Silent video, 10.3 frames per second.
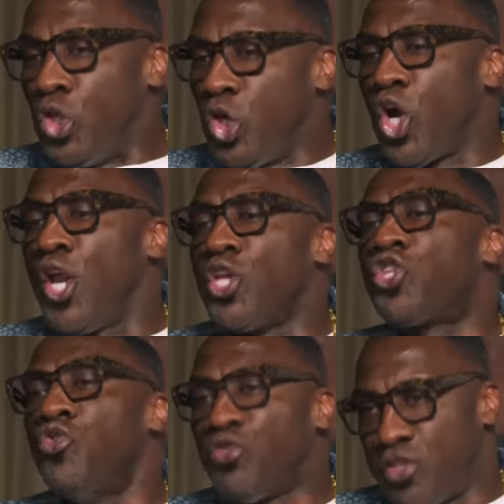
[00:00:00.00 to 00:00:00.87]
you're going to
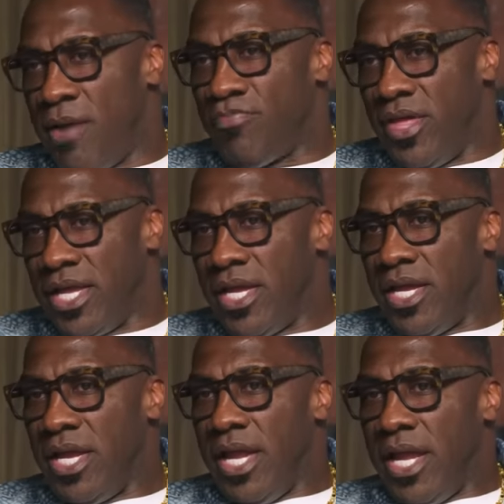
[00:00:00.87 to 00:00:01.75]
do something.
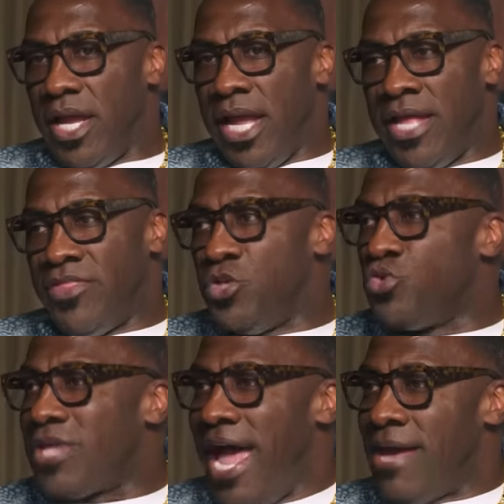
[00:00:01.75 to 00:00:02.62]
Yeah. And then
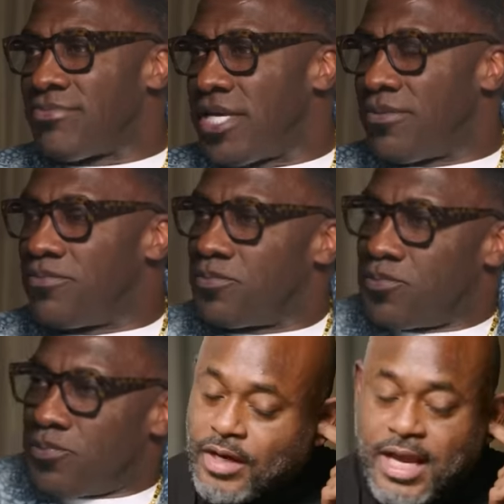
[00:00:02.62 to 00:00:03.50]
you times it.
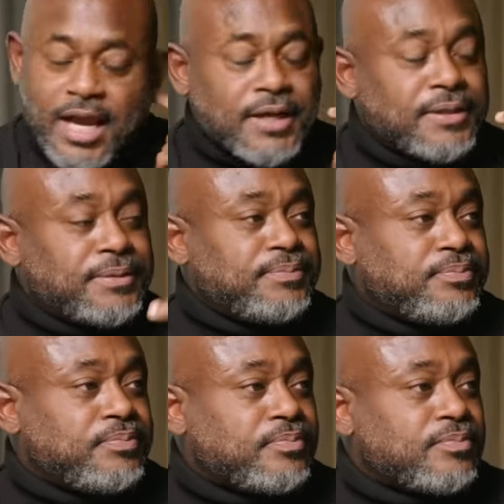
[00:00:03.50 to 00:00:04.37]
Yeah.
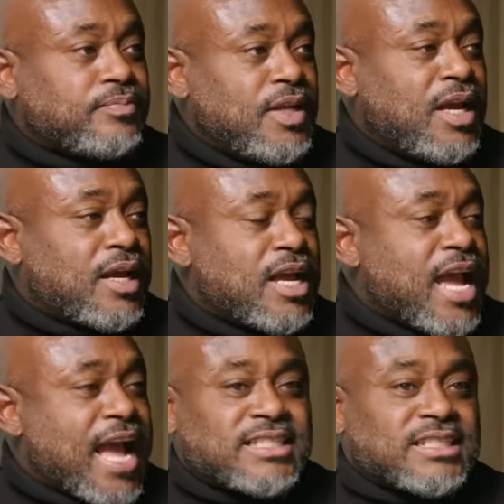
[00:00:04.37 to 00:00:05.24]
Yeah.
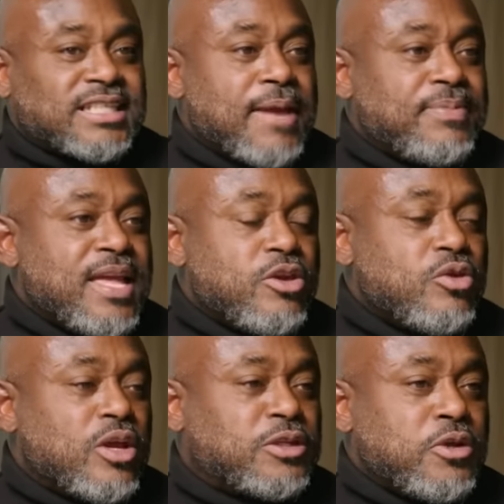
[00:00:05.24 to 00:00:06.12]
It's the same thing.
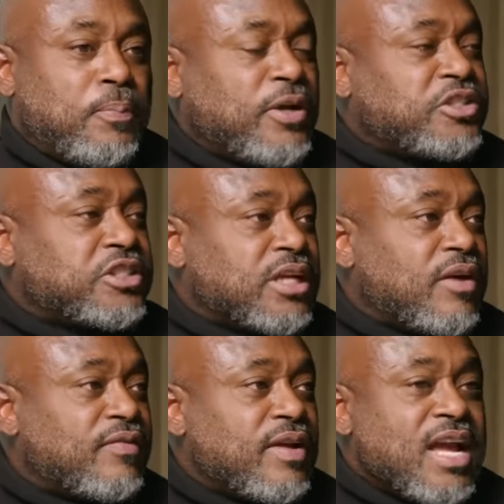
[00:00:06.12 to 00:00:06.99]
You, you push
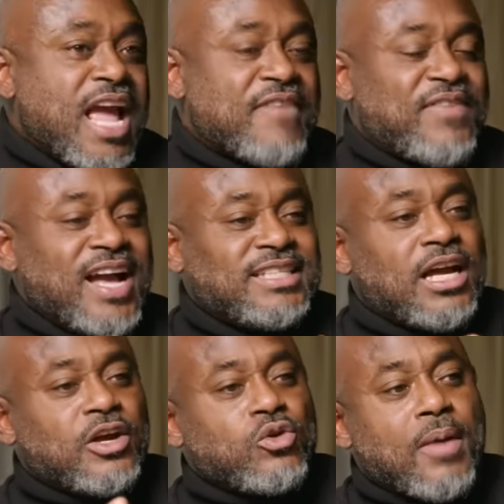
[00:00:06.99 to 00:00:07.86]
yourself. If I
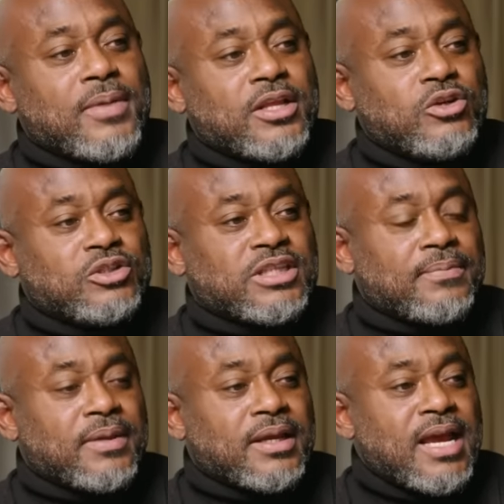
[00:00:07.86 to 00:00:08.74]
tell you I'm going to do
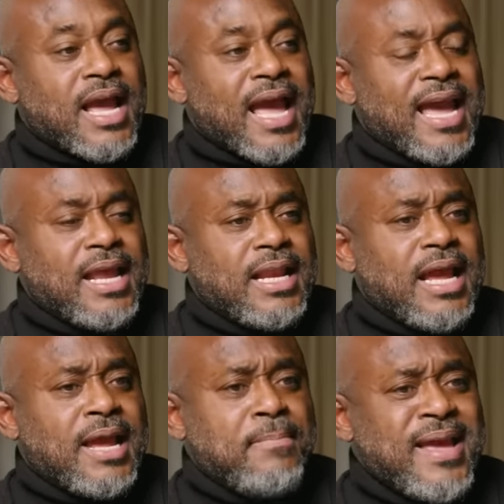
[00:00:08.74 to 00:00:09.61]
something, it,
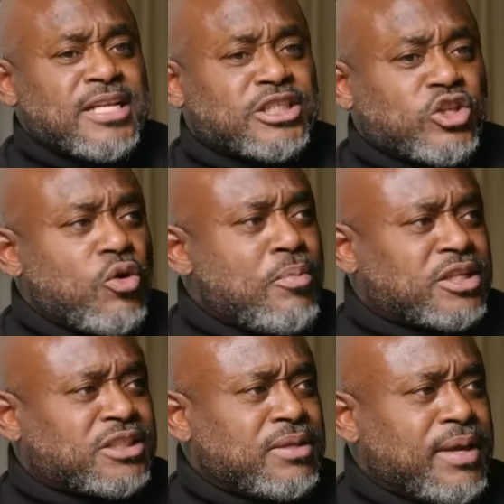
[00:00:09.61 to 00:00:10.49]
it means so
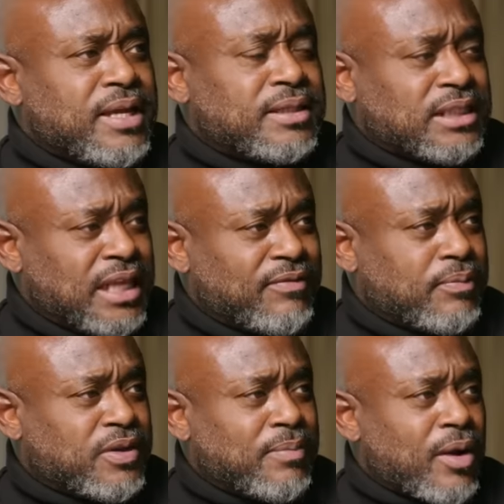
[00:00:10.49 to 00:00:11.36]
much to me to live
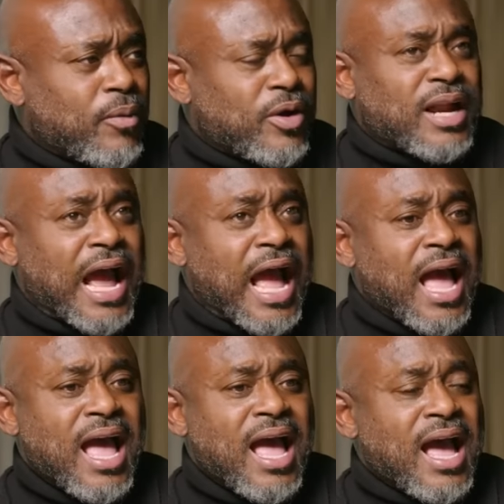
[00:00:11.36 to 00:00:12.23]
up to my word.
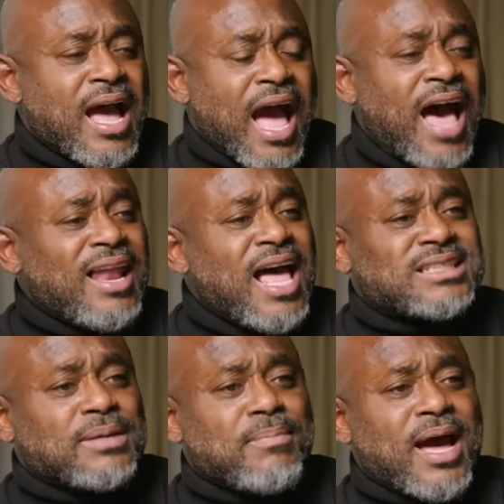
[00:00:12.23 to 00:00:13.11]
I'll
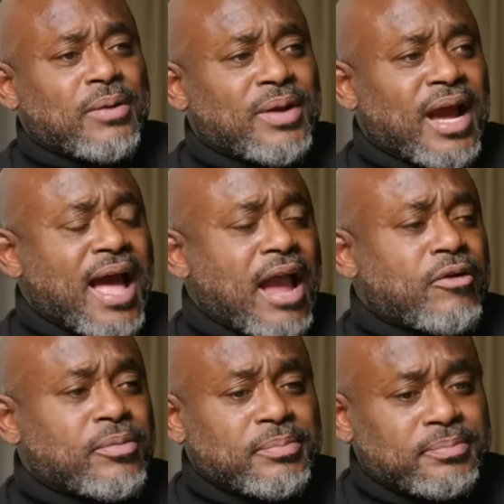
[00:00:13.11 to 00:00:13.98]
ask somebody when I
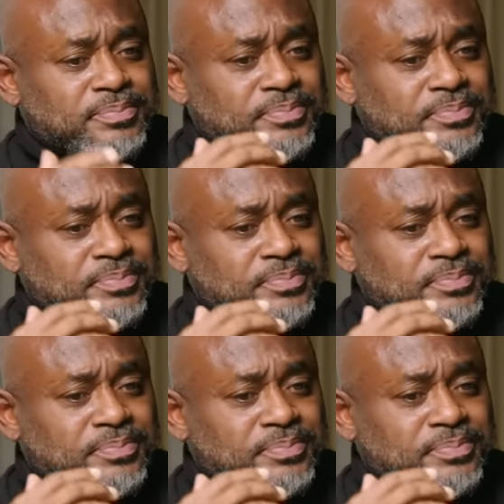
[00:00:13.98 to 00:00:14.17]
hire them,